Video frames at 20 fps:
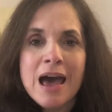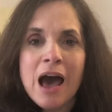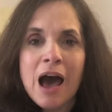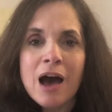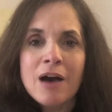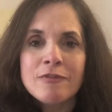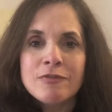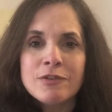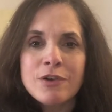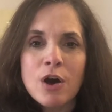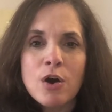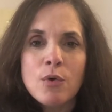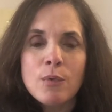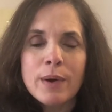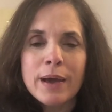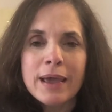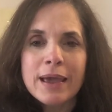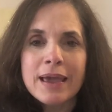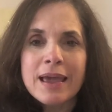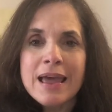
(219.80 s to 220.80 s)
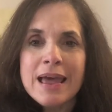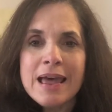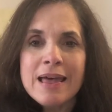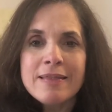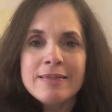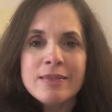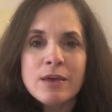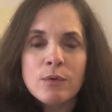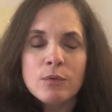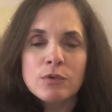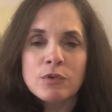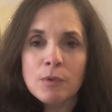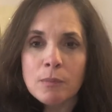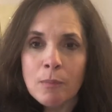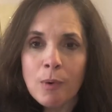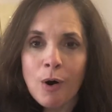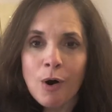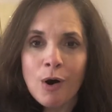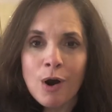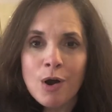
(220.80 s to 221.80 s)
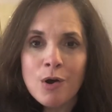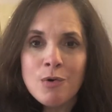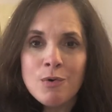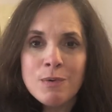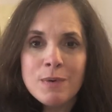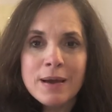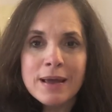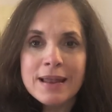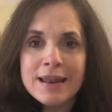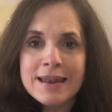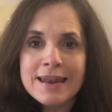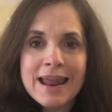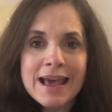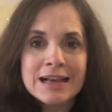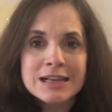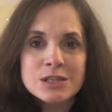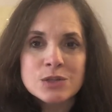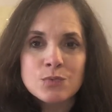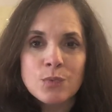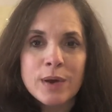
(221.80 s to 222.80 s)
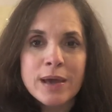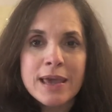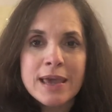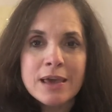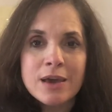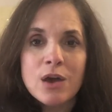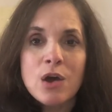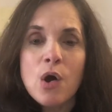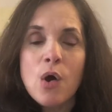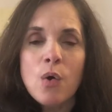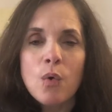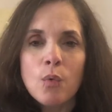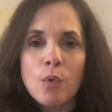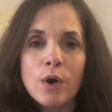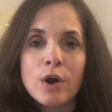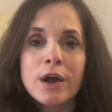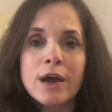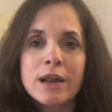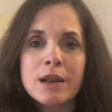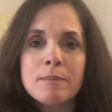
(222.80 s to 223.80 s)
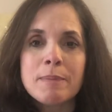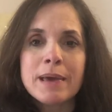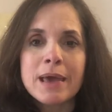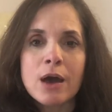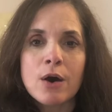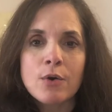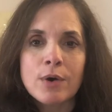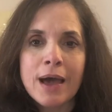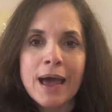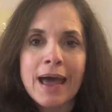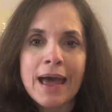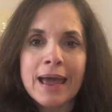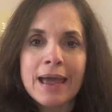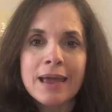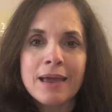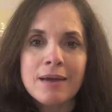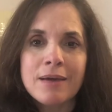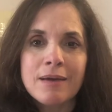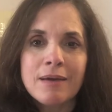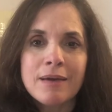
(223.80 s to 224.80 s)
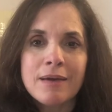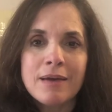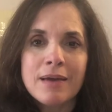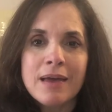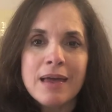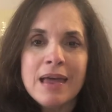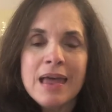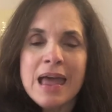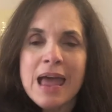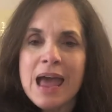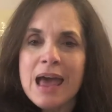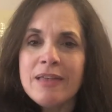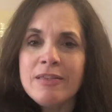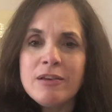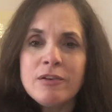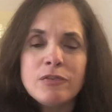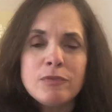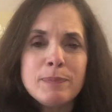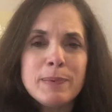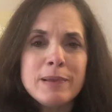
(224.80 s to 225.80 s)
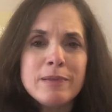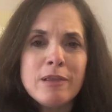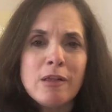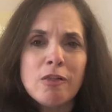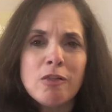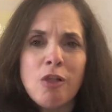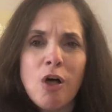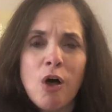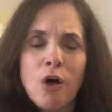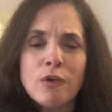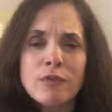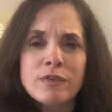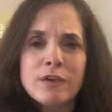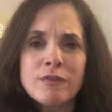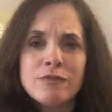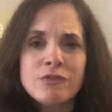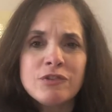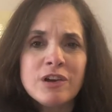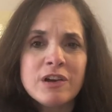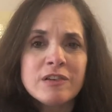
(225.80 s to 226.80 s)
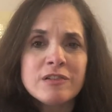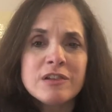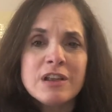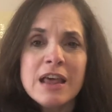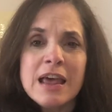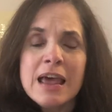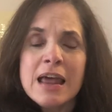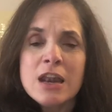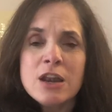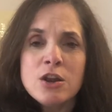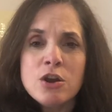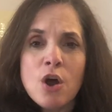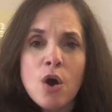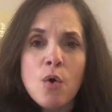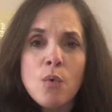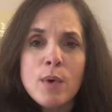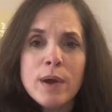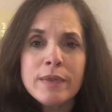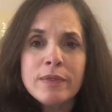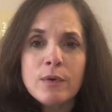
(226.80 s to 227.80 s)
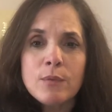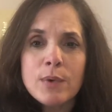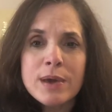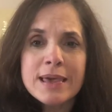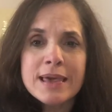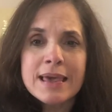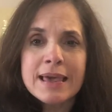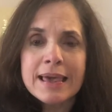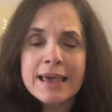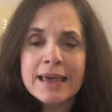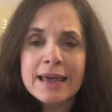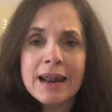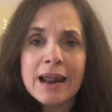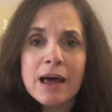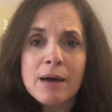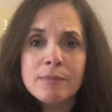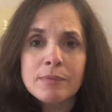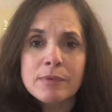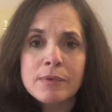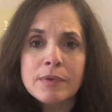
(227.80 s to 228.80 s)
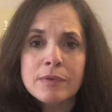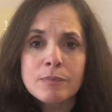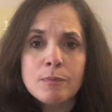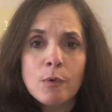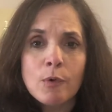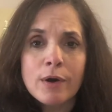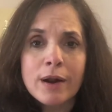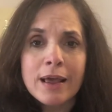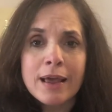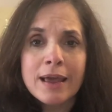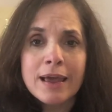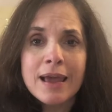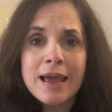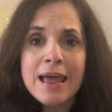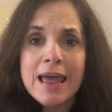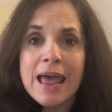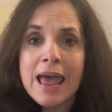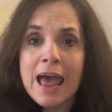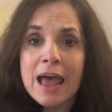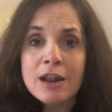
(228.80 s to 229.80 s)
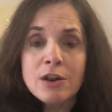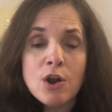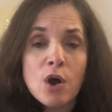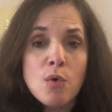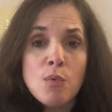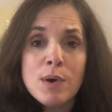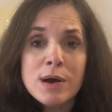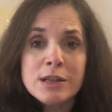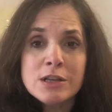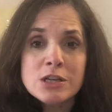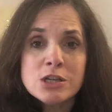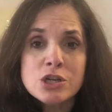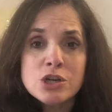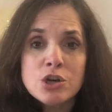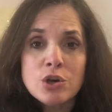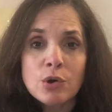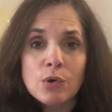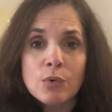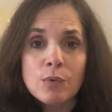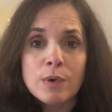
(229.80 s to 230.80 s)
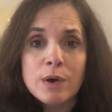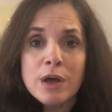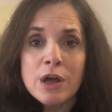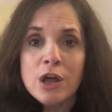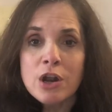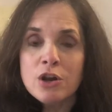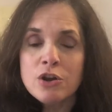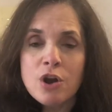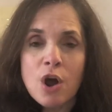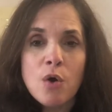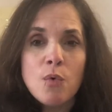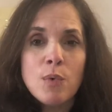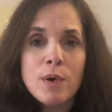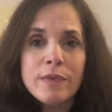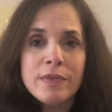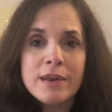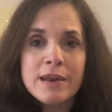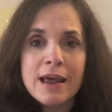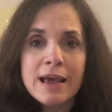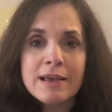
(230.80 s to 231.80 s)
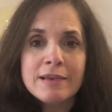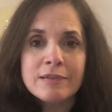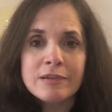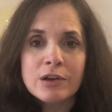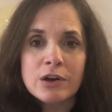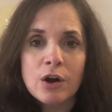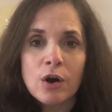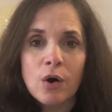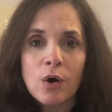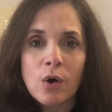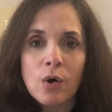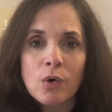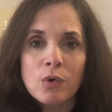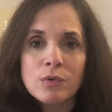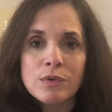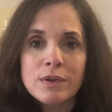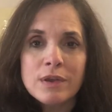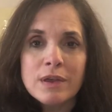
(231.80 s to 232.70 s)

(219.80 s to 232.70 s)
of knowing that tomorrow, next week, we're going to be okay. And there's been the loss of just knowing that we can get up this morning and know what to do, know what the day is going to hold.